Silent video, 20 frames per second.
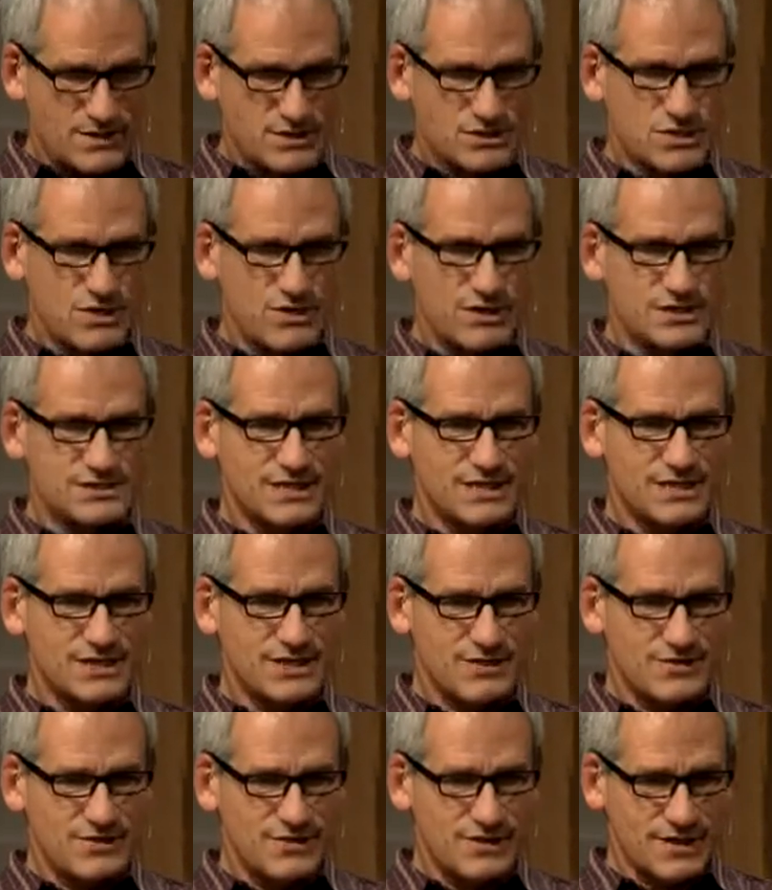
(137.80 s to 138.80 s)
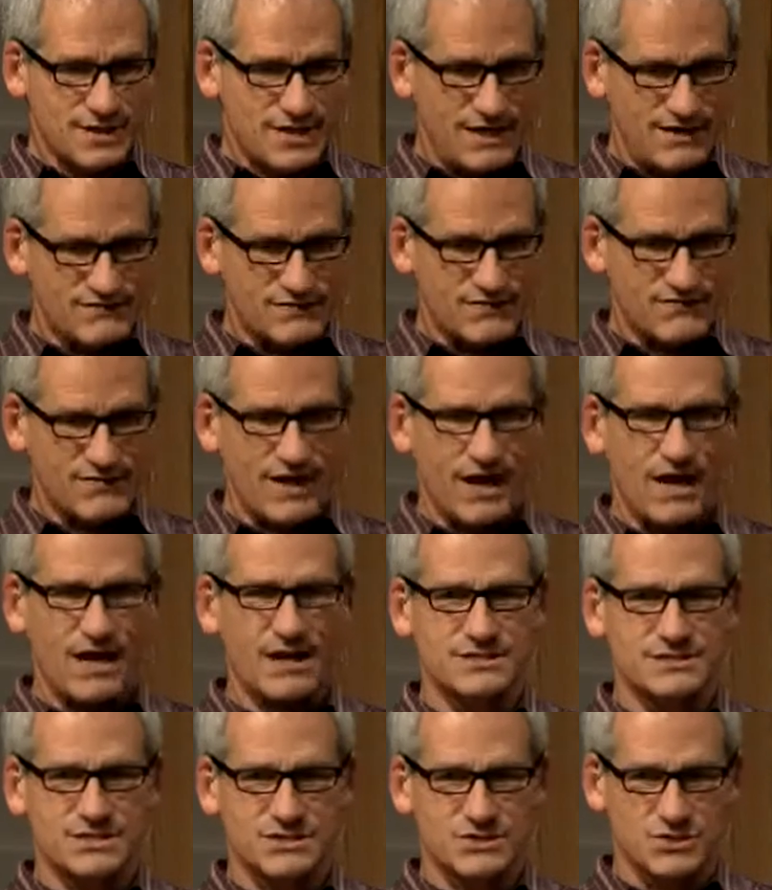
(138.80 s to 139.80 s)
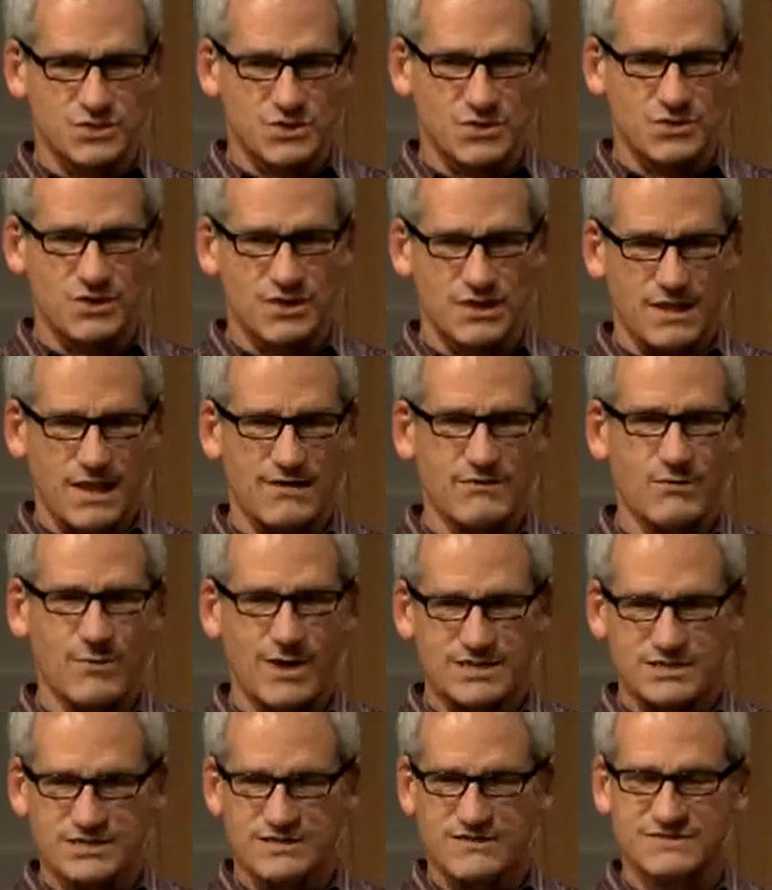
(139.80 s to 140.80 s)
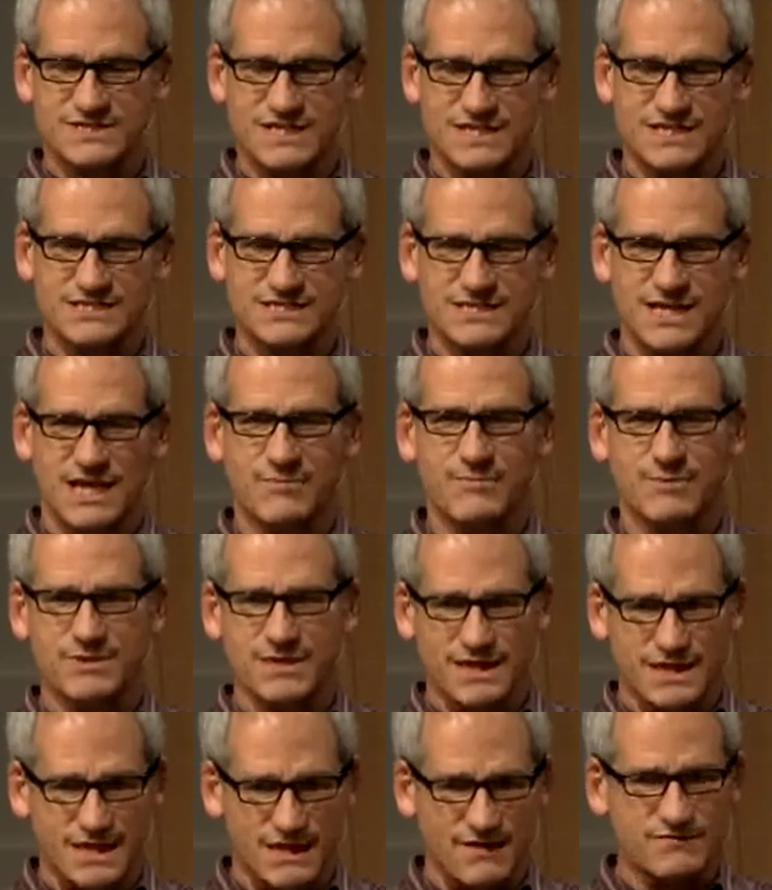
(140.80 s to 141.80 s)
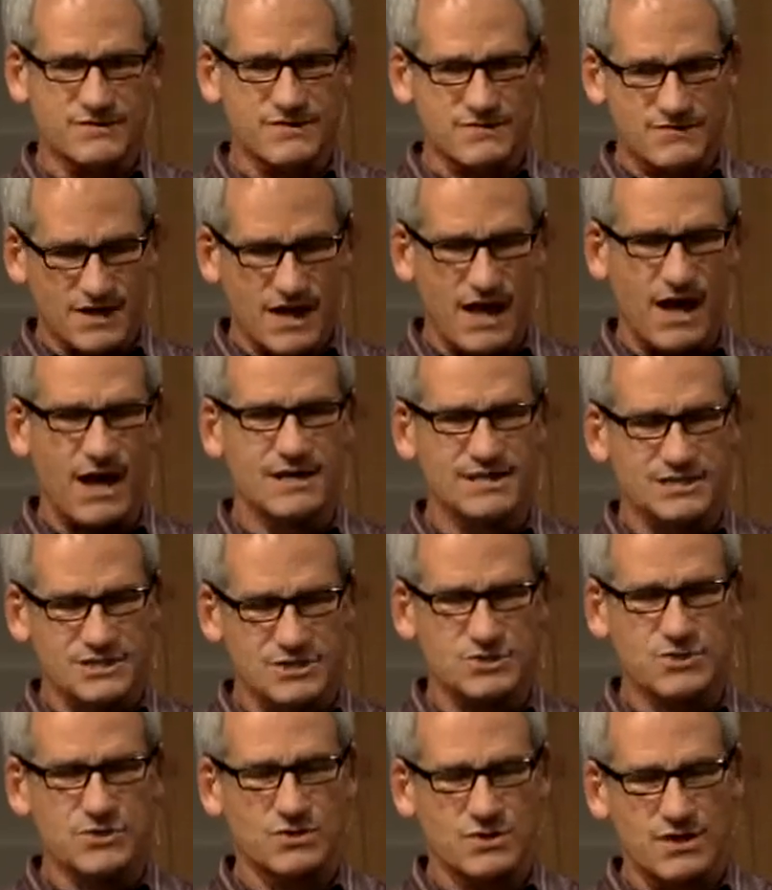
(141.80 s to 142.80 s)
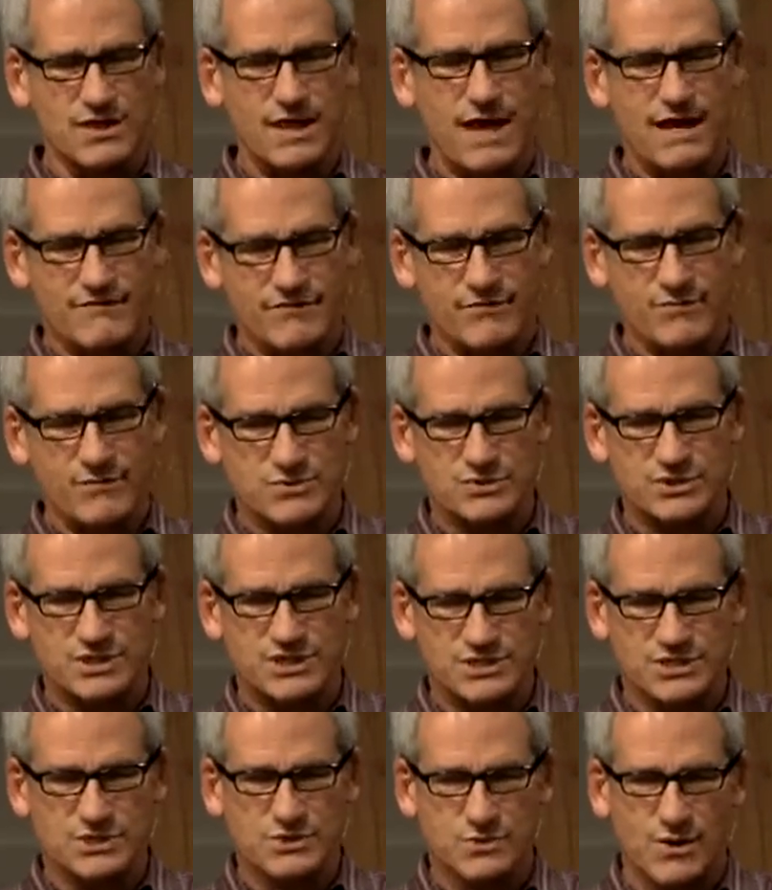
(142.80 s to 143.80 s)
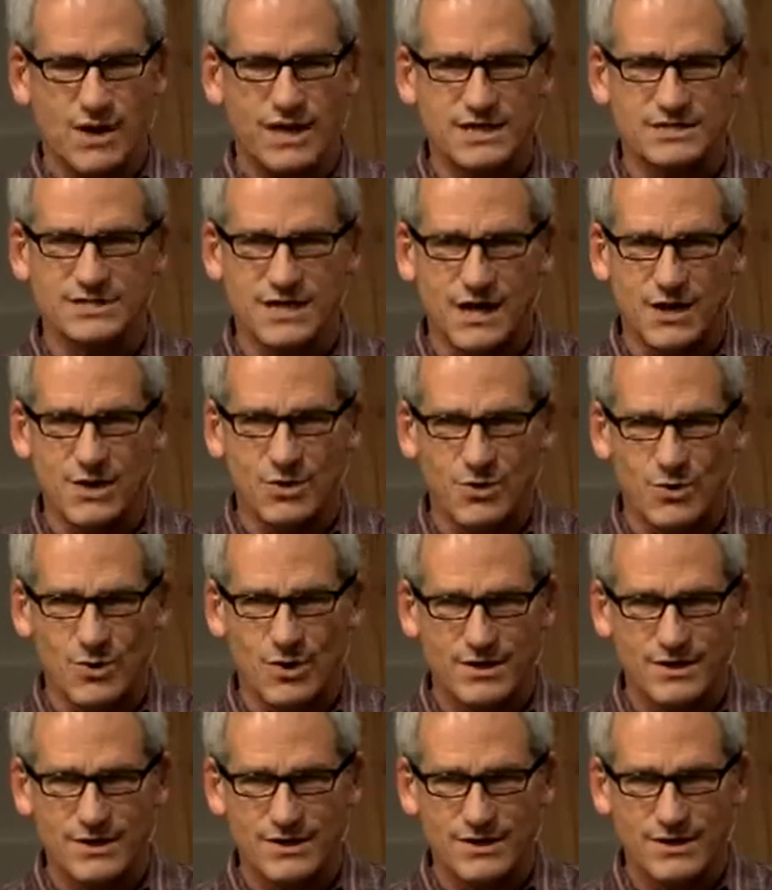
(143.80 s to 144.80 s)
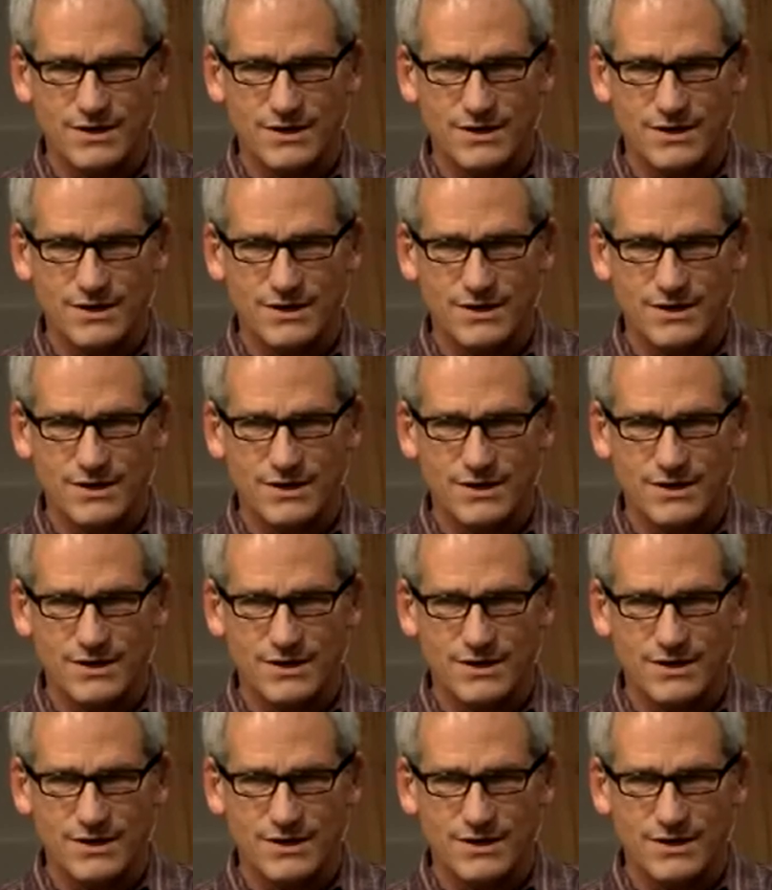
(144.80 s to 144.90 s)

So he said, you know, the gift of God is eternal life. The wages of sin is death, but the gift of God is eternal life through Jesus Christ our Lord.